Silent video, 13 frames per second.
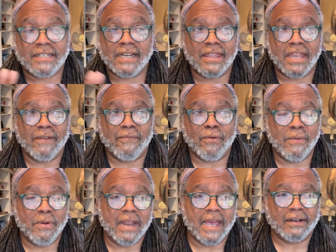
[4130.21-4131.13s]
honestly, I think
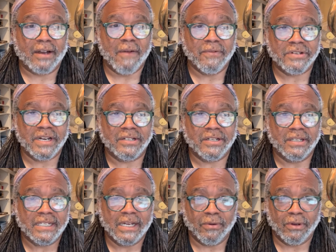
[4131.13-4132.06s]
if we would have had
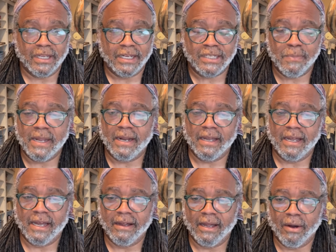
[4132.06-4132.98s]
conversations, there would at least
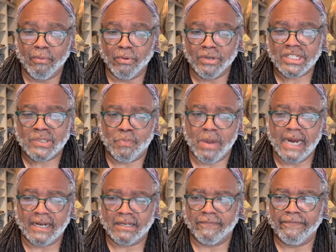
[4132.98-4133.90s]
been a, a,
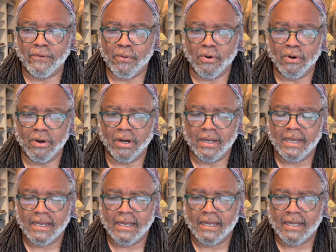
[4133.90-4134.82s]
respect
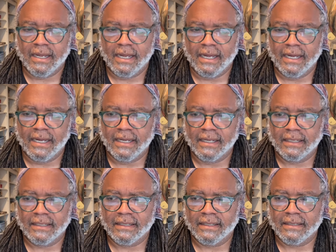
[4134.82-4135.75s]
for
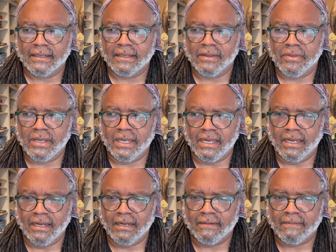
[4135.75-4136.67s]
uh,
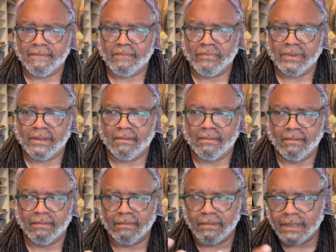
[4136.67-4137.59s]
the
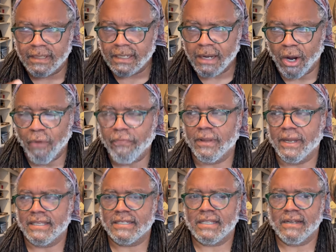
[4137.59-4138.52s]

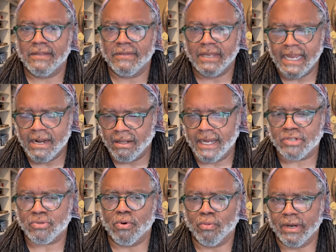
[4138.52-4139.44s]
hopefully it's uh, the
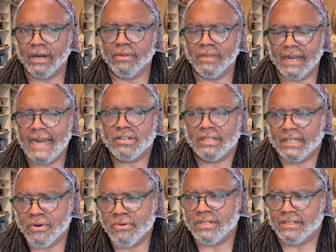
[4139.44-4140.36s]
intellectual rigor that
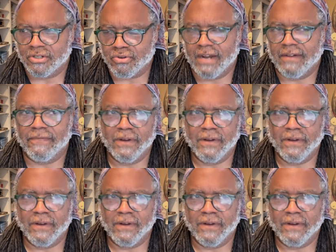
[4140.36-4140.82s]
actually goes into